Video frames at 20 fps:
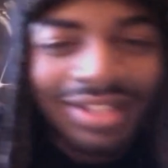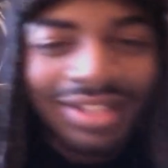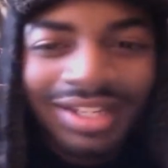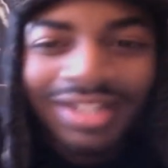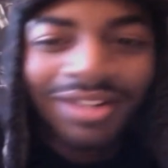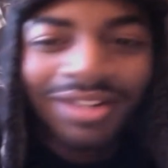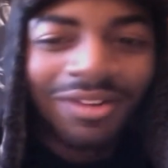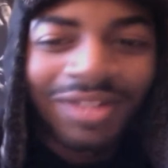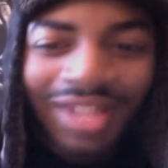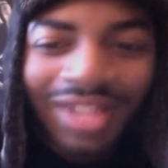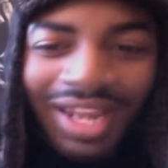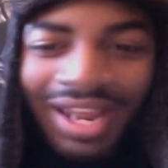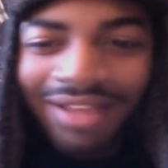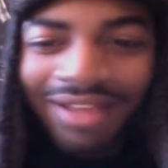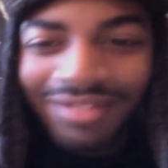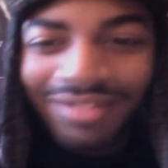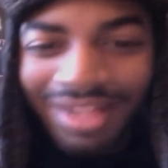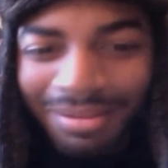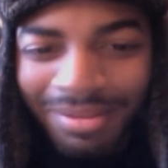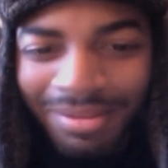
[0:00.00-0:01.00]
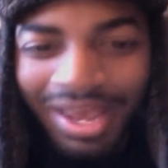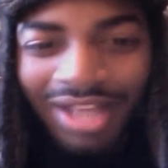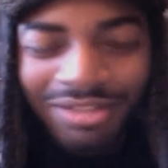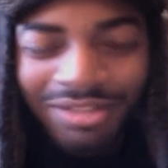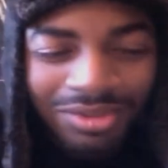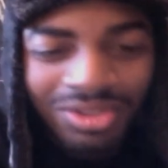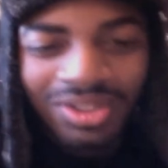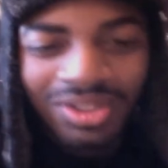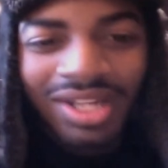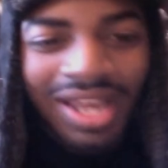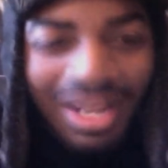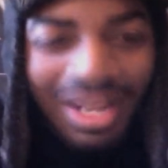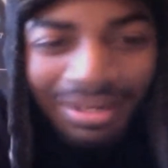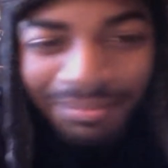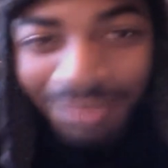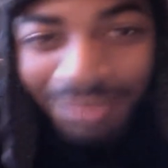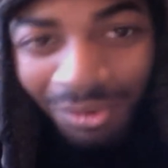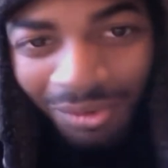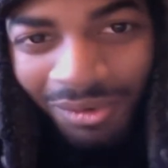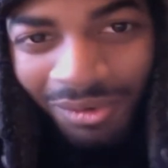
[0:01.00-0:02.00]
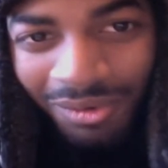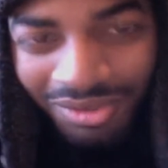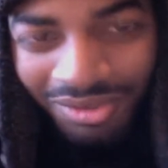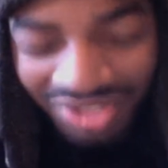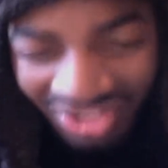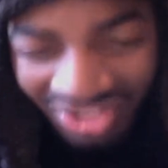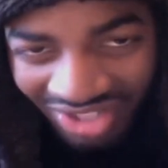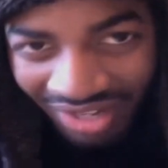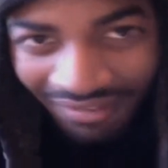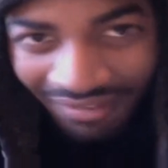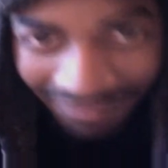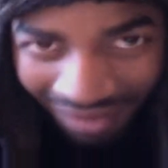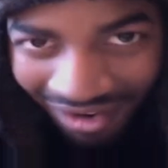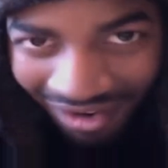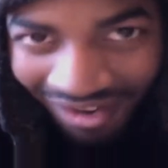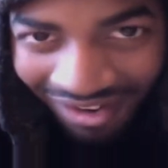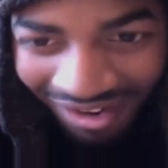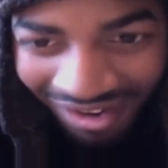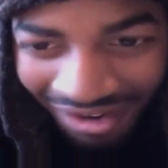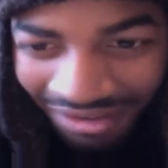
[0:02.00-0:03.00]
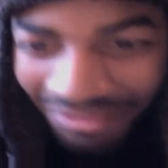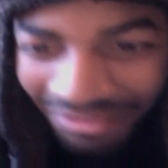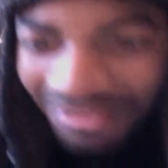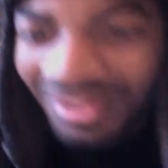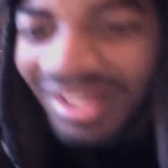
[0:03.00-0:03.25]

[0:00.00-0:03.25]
They can only have that maximum, so they had to pull stuff off